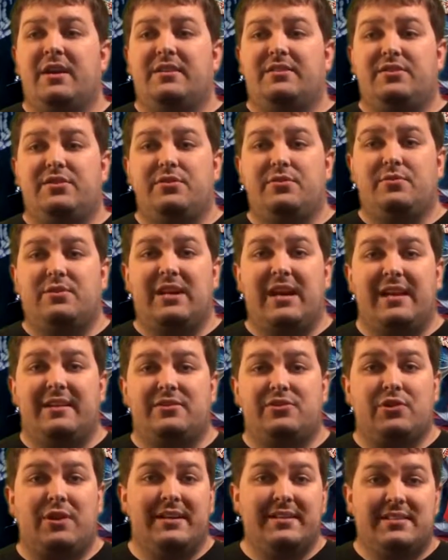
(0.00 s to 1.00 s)
to
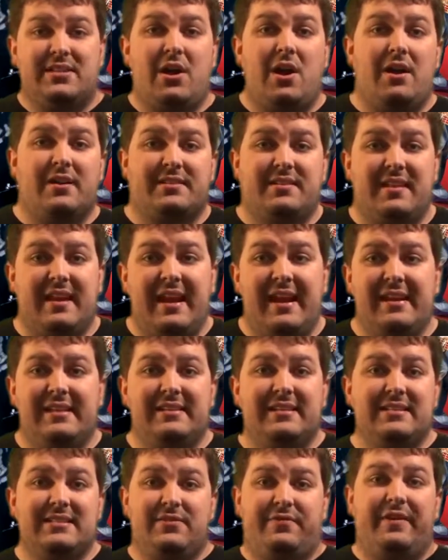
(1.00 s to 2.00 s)
kind of try and talk to
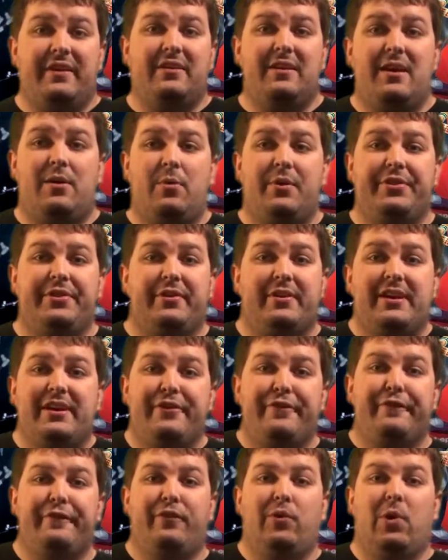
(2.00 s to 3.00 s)
aliens, figure out what they're
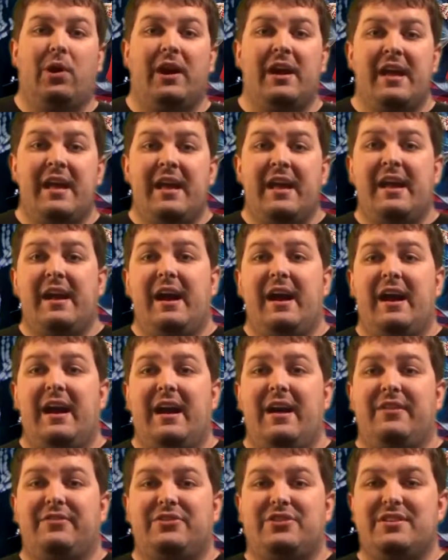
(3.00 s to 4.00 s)
here for.
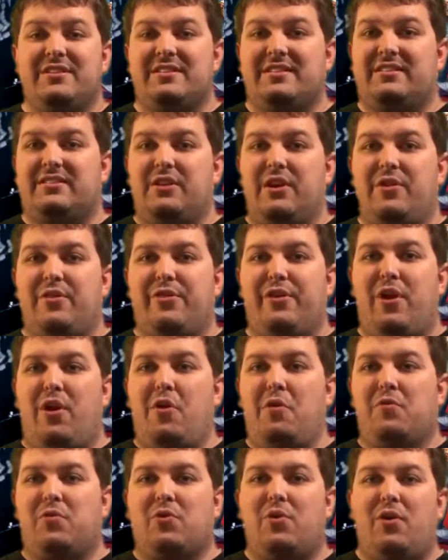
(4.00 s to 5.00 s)
Uh, just the
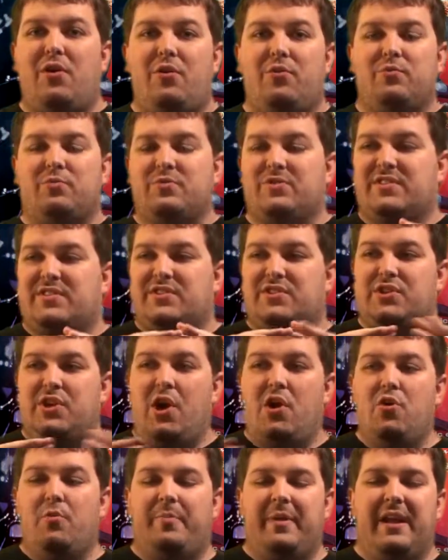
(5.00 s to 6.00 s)
overall
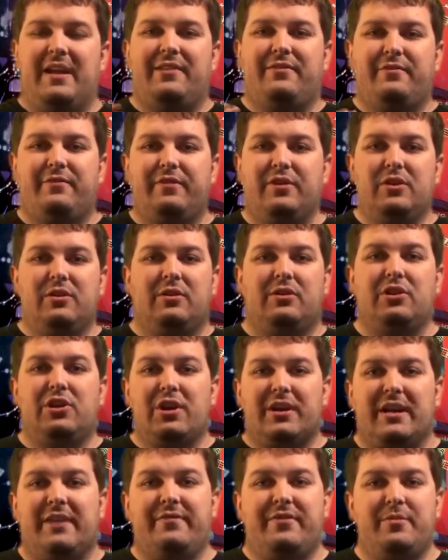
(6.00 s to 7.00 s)
scope and view,
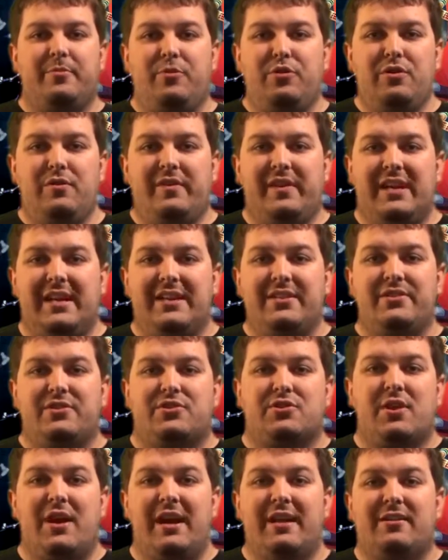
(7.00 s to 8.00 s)
look of the movie and the
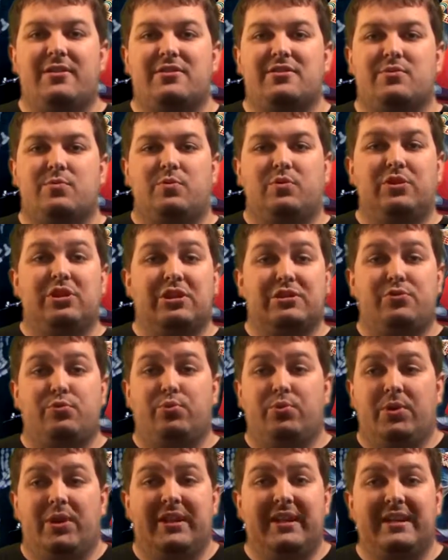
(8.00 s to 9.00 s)
trailers looked
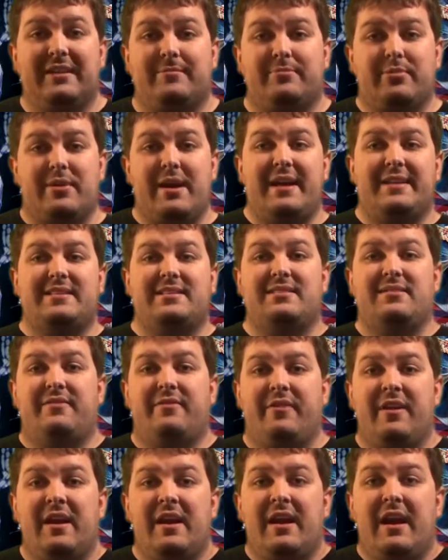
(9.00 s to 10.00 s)
really
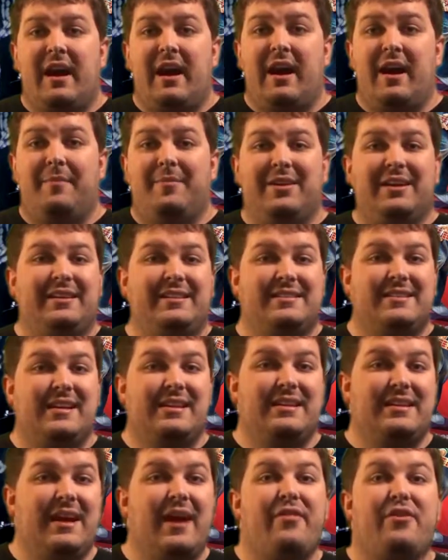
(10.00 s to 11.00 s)
impressive. Um, it is
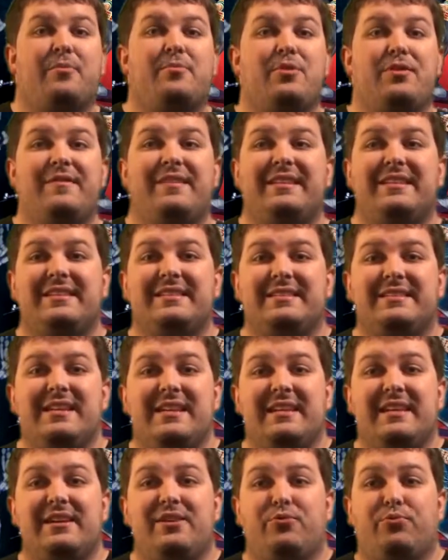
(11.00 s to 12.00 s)
another movie that is
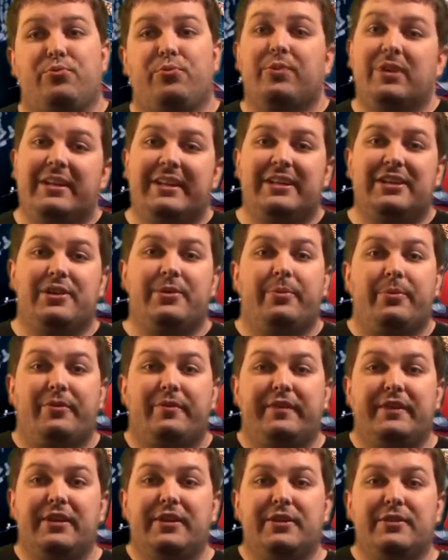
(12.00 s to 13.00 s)
getting really good
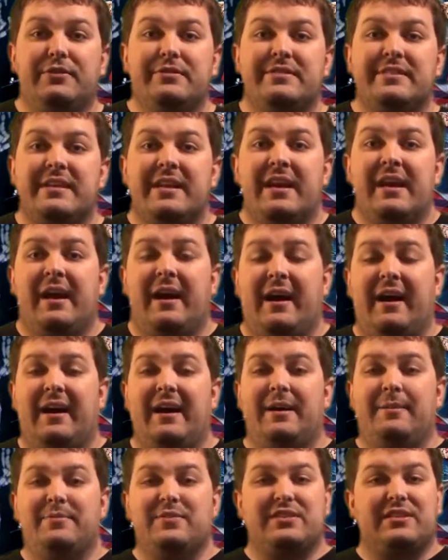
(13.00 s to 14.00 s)
reviews,
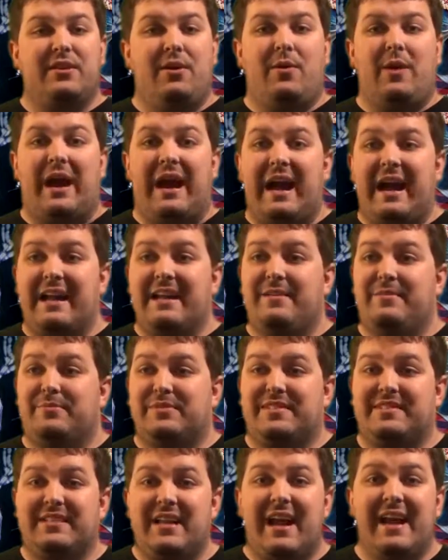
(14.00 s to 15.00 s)
um, so I am
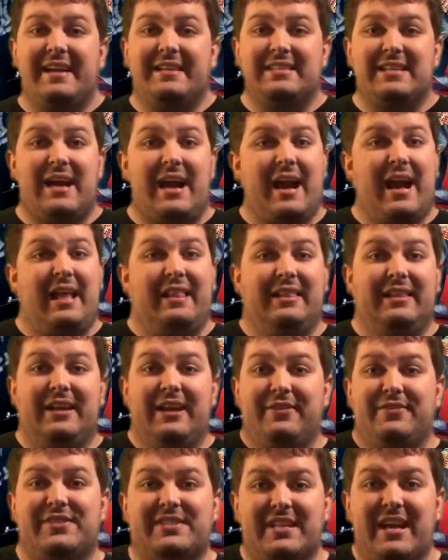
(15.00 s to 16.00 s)
psyched. I
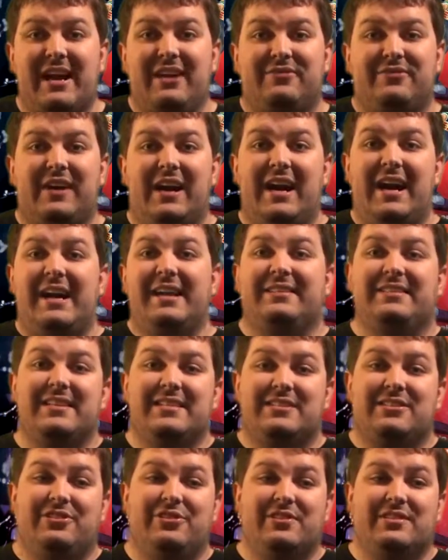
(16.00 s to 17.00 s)
love sci-fi.
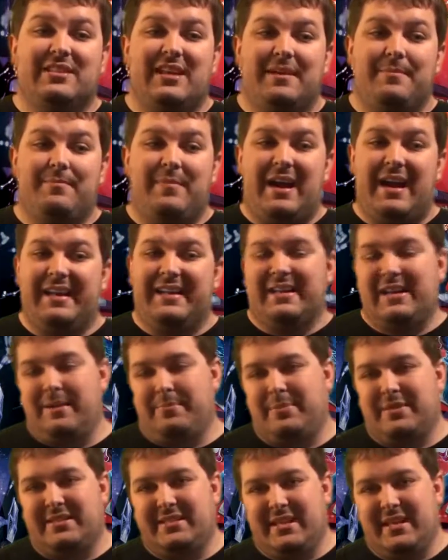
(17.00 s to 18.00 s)
This looks like my
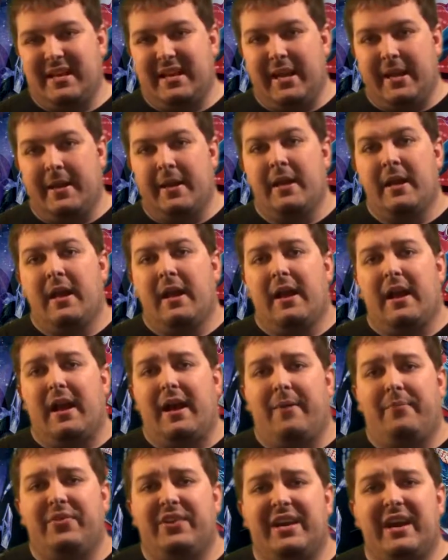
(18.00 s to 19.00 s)
cup of tea.
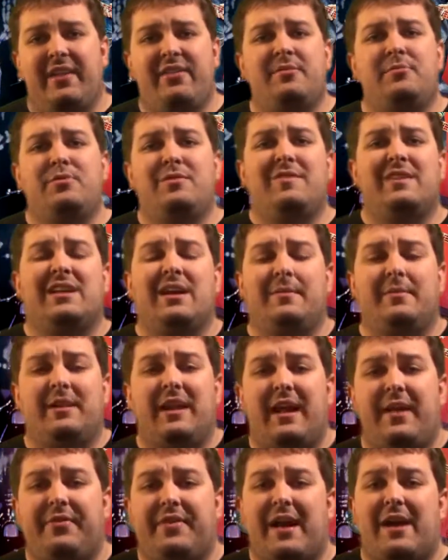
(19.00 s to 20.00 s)
Um, the other movie coming
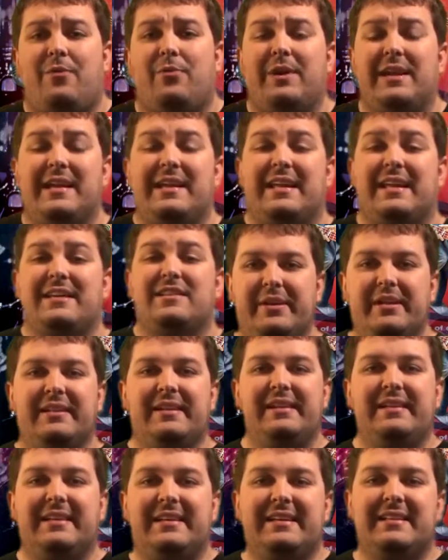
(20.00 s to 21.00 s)
out that week is
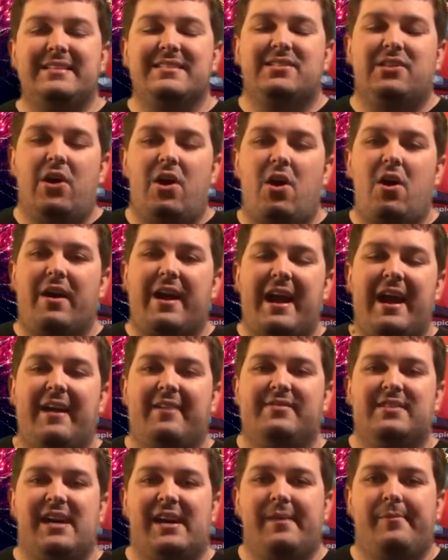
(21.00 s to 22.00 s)
Billy Lynn's Long
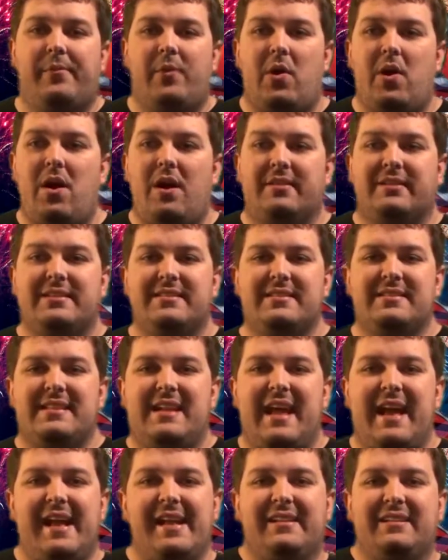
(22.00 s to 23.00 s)
Halftime Walk. This is
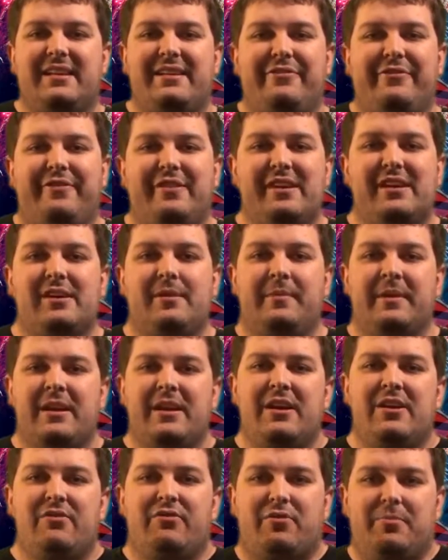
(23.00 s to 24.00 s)
Ang Lee film.
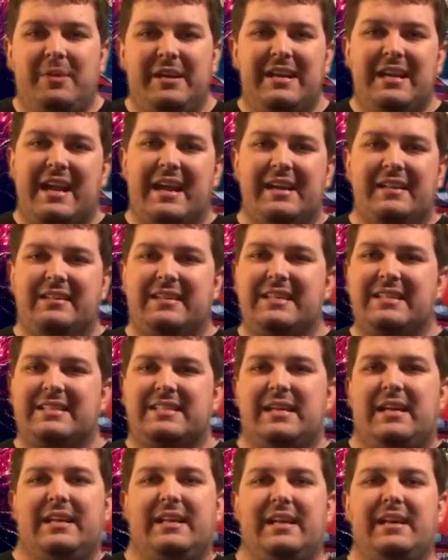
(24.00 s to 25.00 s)
For me, Lee
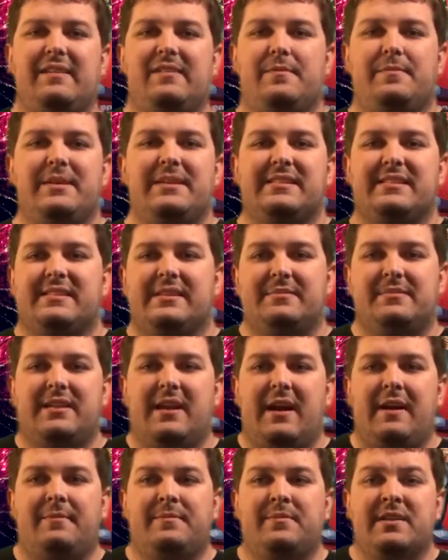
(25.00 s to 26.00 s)
is kind of hit or miss
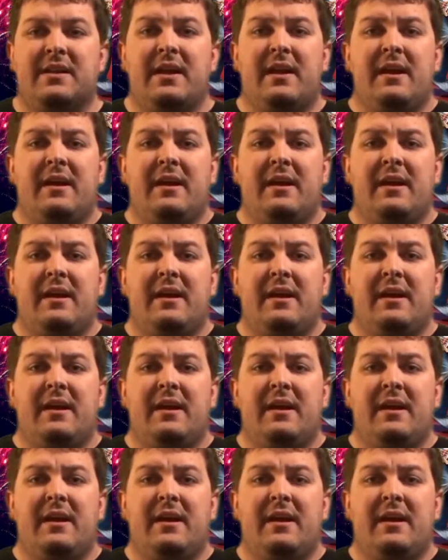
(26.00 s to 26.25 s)
sometimes.